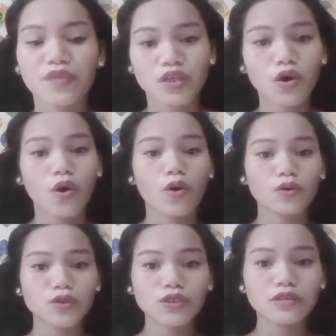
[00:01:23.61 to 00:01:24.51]

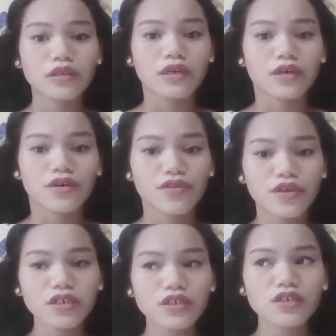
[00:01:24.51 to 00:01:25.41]
So
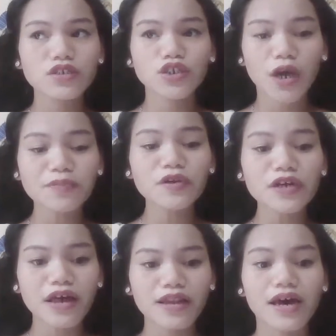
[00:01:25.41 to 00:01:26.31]
this
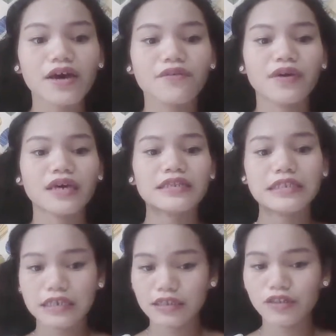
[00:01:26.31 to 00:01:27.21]
chapter 11
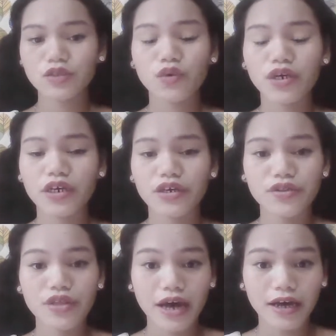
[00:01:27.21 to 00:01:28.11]
deals
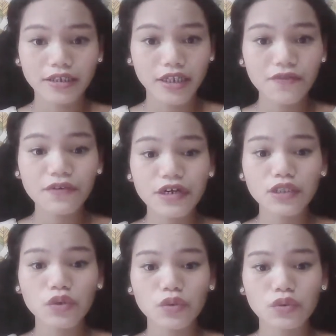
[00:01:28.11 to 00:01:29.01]
with the
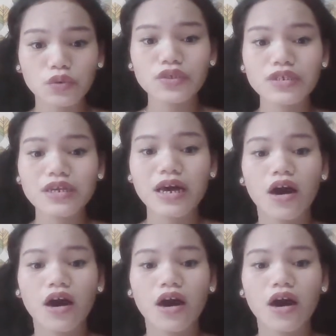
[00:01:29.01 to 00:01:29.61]
different rules